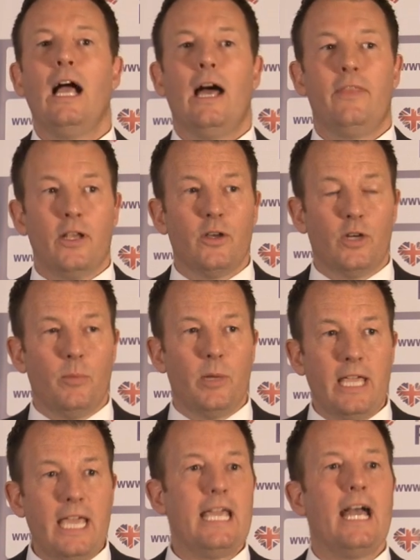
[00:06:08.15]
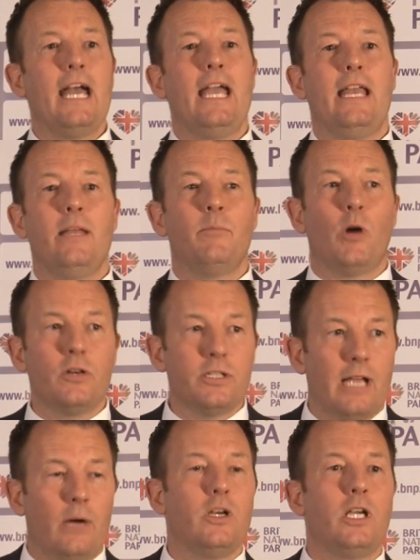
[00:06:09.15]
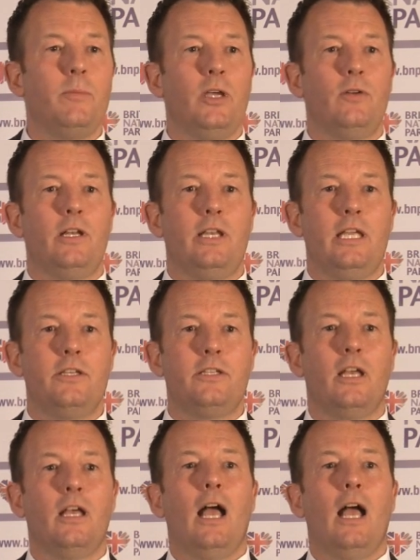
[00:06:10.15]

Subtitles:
and they're going to be here in amongst our communities,